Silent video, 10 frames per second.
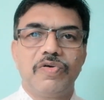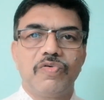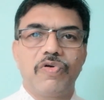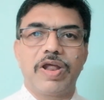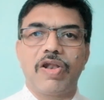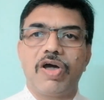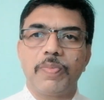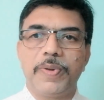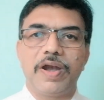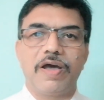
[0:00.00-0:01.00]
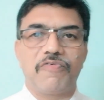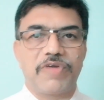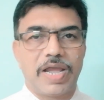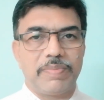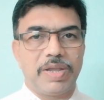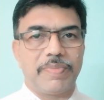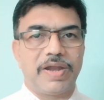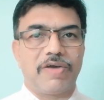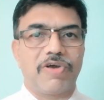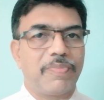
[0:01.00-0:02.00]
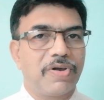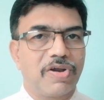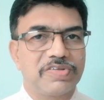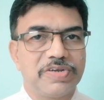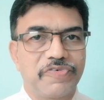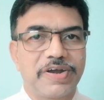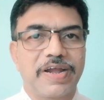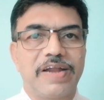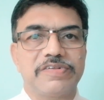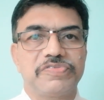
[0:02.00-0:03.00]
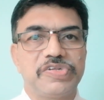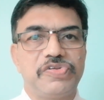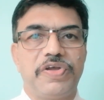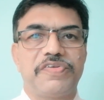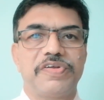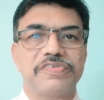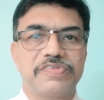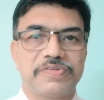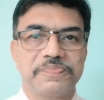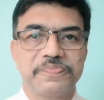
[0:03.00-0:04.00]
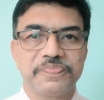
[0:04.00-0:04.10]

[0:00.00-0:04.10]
over a long period of time he might have come across different kinds of situations